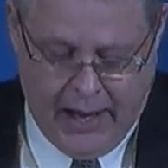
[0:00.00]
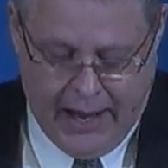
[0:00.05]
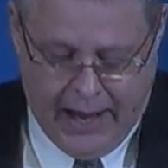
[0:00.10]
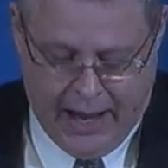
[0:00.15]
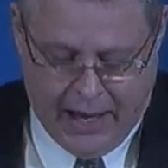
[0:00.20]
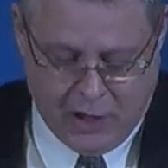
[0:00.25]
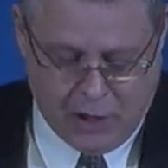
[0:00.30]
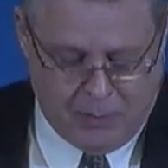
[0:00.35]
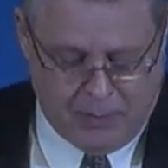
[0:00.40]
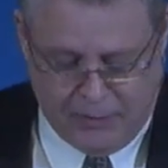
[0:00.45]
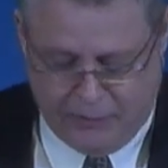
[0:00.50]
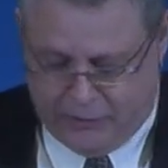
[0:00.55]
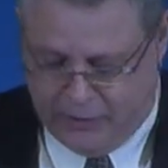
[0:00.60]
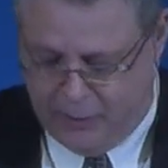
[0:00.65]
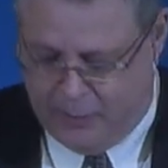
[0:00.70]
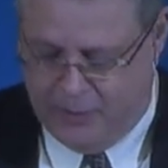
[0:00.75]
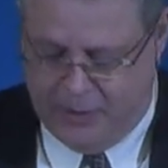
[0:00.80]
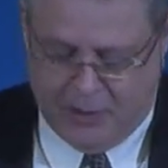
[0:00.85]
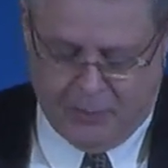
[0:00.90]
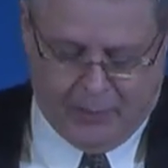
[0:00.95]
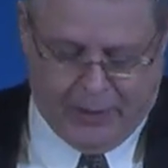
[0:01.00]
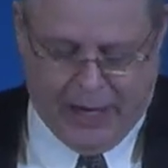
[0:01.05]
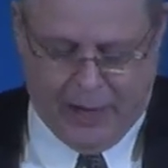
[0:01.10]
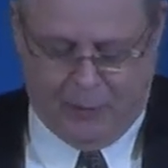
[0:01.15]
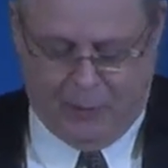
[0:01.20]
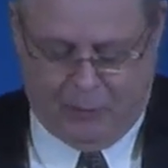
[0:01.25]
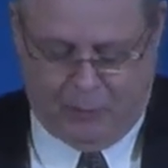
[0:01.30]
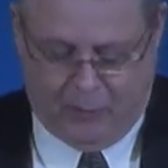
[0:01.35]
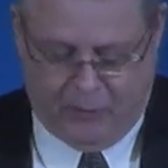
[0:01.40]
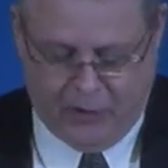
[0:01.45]
And you'll be flipping to
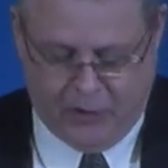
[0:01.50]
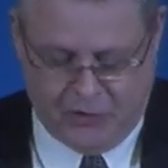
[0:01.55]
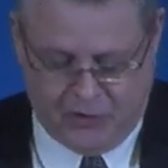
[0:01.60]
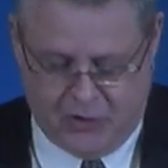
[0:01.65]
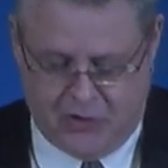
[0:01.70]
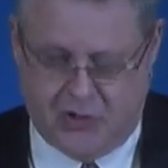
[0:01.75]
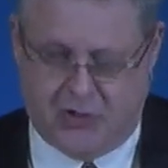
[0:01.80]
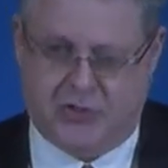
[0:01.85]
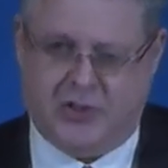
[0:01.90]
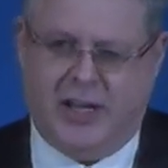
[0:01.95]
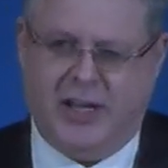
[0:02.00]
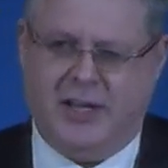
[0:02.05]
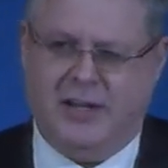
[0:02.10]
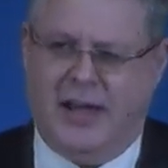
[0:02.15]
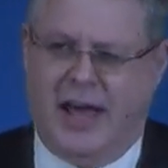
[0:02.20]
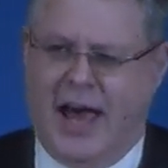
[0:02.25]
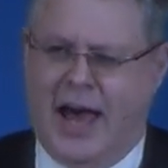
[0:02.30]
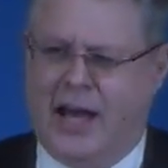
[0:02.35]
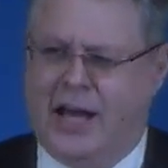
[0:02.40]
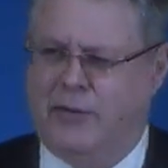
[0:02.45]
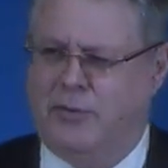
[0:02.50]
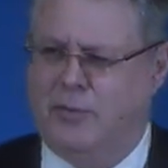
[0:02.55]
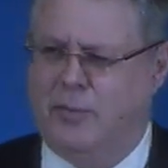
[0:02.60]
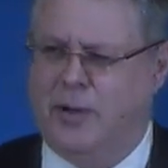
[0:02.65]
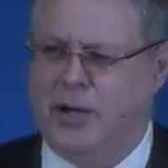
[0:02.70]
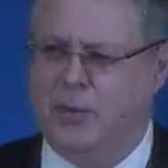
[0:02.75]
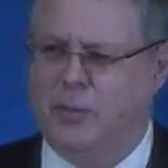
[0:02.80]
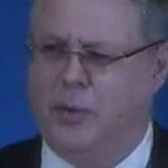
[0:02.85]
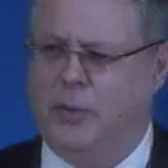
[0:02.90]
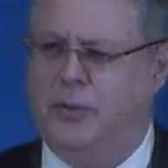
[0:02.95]
Bible verses just like that, and
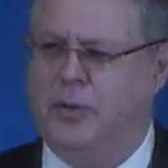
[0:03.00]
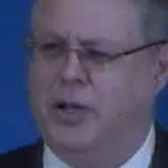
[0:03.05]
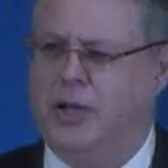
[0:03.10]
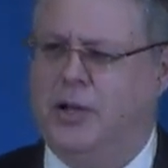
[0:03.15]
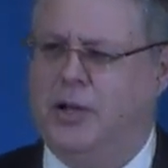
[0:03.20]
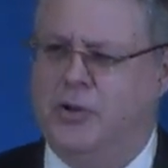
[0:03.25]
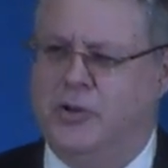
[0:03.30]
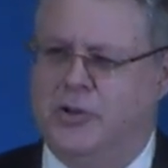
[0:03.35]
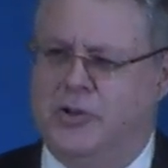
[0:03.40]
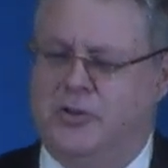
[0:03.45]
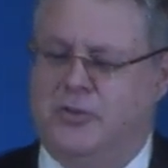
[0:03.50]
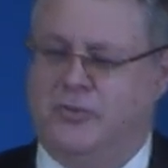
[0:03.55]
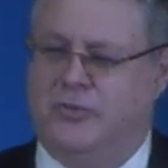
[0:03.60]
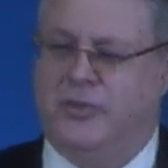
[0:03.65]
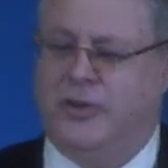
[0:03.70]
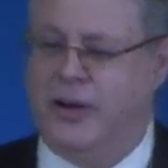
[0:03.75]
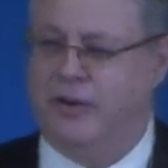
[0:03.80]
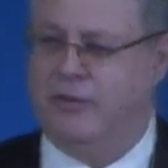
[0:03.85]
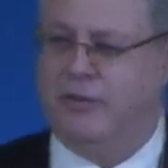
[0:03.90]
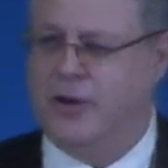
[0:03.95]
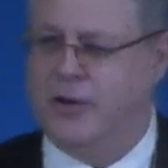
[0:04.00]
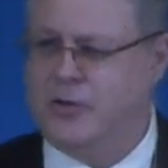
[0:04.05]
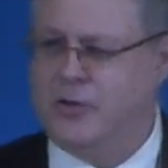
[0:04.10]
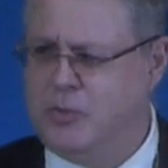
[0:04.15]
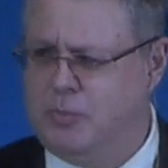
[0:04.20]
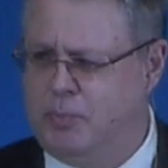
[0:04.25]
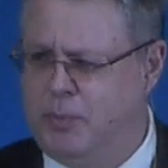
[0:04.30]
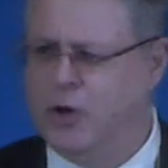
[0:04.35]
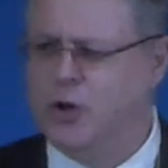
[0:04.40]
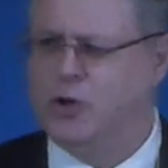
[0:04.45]
everybody will think you're just very, very
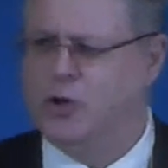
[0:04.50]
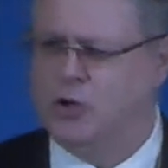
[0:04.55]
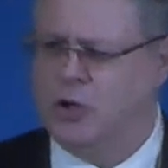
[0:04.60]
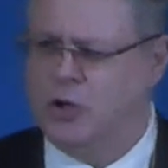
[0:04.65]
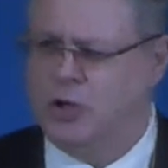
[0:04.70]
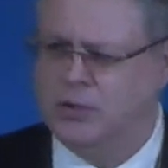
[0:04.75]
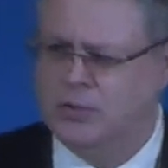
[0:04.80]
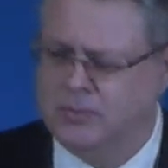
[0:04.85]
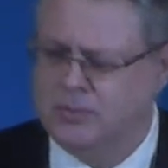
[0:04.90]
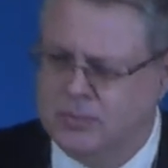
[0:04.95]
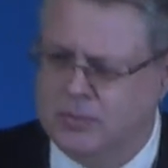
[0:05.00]
spiritual.